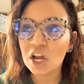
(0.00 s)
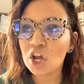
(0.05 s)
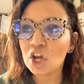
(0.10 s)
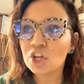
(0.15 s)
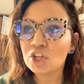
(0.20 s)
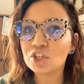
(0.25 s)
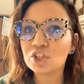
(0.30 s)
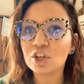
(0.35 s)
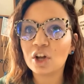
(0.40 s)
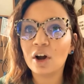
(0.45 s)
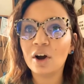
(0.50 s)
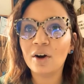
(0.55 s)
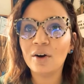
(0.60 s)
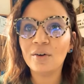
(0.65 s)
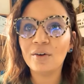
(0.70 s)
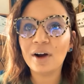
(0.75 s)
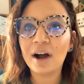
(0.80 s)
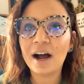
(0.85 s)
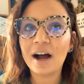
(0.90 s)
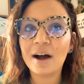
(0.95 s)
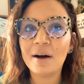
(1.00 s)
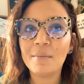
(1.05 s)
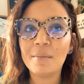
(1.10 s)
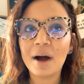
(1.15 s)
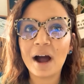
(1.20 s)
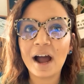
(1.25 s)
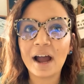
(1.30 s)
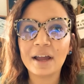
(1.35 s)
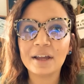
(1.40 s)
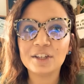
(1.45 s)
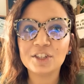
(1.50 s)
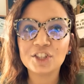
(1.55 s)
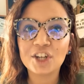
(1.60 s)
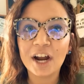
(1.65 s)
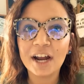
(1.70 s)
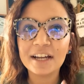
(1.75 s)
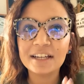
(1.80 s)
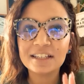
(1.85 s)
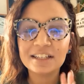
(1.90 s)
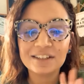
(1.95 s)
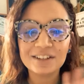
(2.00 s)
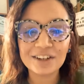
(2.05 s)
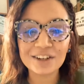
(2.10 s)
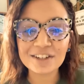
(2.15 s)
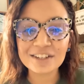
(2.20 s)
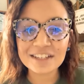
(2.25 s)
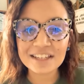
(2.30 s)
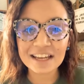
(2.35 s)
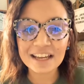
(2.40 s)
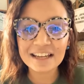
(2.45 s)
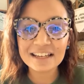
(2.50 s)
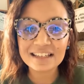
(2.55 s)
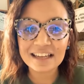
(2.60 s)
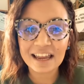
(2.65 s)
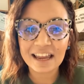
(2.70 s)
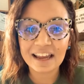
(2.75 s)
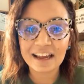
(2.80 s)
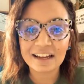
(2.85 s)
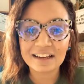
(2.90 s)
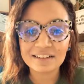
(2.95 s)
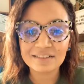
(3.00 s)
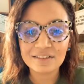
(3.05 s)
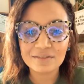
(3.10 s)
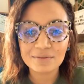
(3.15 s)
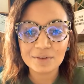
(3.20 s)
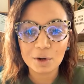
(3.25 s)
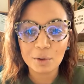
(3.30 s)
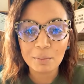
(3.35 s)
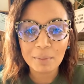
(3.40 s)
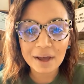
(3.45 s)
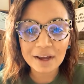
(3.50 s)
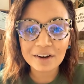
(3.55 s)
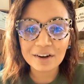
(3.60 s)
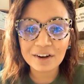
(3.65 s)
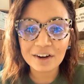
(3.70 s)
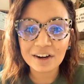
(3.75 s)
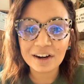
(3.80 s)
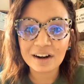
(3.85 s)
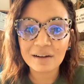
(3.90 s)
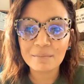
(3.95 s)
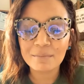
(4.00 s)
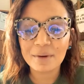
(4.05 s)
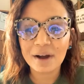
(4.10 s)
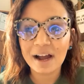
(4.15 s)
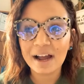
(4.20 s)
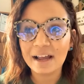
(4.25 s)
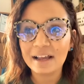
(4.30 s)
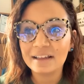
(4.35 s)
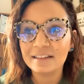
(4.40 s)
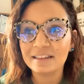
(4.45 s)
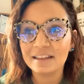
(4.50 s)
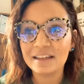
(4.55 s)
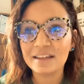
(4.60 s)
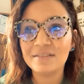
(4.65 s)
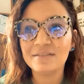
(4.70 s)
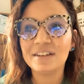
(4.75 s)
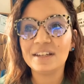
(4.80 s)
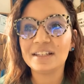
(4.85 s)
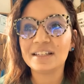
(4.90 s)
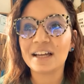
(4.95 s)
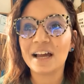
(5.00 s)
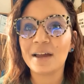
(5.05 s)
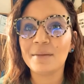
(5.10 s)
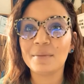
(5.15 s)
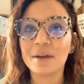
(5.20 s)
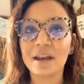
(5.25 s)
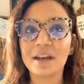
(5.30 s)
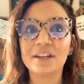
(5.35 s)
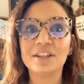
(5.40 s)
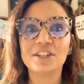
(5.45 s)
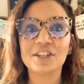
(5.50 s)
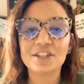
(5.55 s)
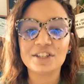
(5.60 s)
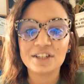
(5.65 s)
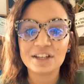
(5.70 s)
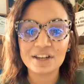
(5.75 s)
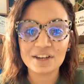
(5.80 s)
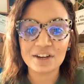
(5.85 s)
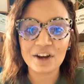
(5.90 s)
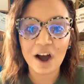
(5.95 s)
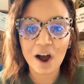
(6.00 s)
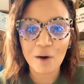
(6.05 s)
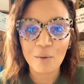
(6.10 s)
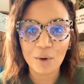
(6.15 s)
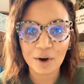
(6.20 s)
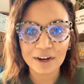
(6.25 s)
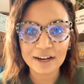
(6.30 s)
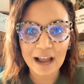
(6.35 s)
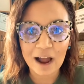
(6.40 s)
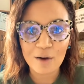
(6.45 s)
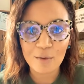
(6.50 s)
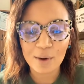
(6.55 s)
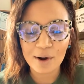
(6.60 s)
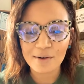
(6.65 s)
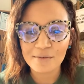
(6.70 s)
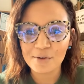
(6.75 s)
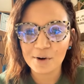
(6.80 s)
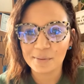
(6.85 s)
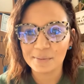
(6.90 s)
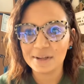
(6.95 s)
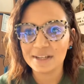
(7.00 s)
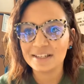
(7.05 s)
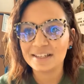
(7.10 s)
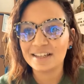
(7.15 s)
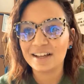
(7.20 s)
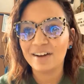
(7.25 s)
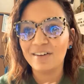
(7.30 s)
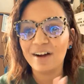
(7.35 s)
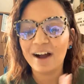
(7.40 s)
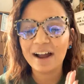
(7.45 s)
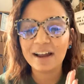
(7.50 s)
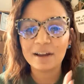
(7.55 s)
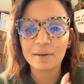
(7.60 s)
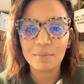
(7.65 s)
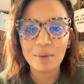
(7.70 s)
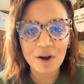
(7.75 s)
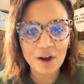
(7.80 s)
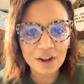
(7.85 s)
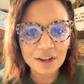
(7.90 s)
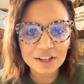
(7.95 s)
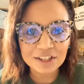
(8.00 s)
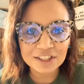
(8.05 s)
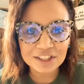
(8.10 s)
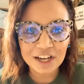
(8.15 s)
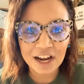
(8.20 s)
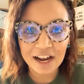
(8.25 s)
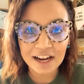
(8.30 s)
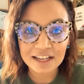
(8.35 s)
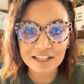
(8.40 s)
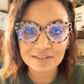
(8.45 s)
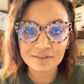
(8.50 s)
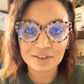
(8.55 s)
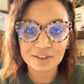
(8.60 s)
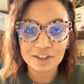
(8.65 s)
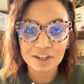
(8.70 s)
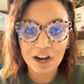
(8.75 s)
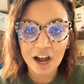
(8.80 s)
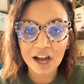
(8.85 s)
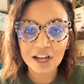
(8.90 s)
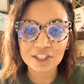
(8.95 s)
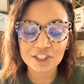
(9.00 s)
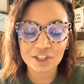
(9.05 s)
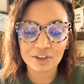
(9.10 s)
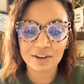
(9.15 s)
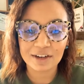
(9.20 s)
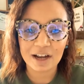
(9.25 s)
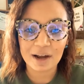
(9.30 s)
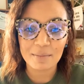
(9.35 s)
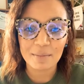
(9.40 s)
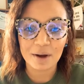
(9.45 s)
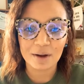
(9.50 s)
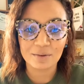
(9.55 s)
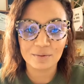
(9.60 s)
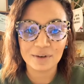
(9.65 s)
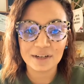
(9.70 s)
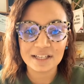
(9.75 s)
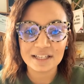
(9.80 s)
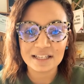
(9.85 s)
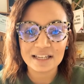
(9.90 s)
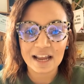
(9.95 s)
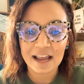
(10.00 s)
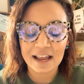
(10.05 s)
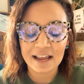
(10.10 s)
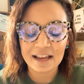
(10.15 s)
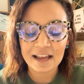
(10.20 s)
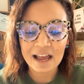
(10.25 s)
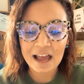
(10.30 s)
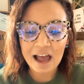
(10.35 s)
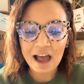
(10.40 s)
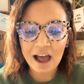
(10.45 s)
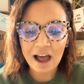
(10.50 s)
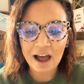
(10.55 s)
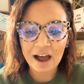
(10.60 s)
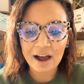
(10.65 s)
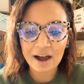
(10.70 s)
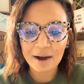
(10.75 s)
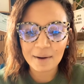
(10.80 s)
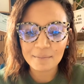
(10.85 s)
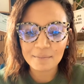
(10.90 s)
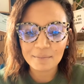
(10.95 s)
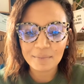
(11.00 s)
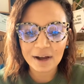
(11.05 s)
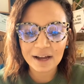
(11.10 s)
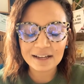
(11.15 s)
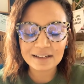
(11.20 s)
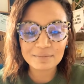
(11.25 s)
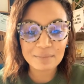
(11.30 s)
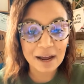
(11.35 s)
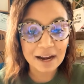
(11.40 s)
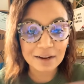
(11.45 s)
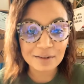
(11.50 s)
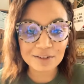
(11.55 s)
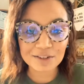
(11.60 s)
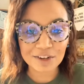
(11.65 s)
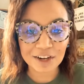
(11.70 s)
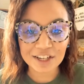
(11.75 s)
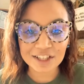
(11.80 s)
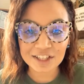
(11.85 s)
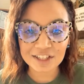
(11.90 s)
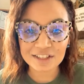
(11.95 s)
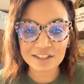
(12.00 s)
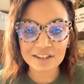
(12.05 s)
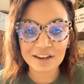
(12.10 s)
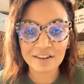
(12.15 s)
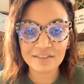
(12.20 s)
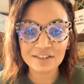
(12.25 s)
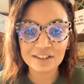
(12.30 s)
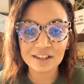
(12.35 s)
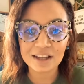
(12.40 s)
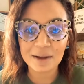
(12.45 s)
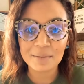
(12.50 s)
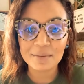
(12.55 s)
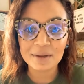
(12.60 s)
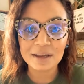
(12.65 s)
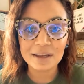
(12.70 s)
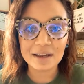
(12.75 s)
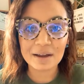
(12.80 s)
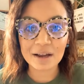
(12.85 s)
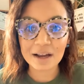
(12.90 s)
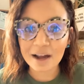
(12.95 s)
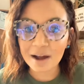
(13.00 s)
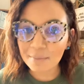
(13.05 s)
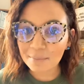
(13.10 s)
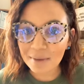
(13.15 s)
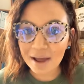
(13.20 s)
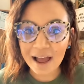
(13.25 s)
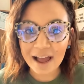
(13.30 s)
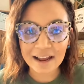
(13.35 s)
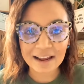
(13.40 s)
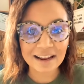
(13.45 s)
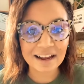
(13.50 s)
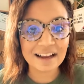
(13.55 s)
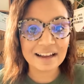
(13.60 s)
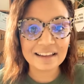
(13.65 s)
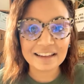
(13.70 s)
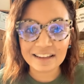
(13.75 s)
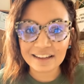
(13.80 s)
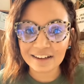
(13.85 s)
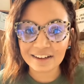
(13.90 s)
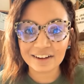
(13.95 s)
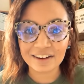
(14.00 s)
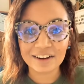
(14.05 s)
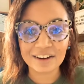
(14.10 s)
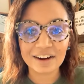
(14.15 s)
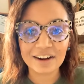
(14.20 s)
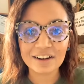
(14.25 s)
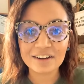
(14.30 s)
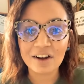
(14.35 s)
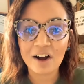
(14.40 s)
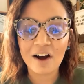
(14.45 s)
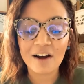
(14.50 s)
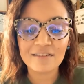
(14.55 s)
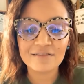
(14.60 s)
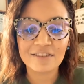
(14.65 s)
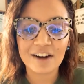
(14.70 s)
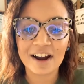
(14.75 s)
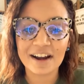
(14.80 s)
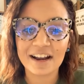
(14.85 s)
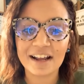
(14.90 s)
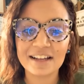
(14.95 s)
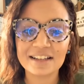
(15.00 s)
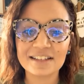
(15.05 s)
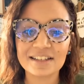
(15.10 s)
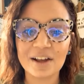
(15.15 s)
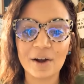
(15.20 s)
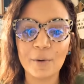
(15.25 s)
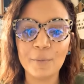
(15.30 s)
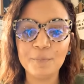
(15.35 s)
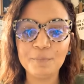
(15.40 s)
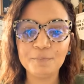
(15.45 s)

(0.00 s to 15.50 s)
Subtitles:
So I tried to nurse it and feel better by the evening time, and it just did not work out well for me. So I apologize for not showing up on Wednesday, but Patty was gracious enough to let me come back here on Friday. So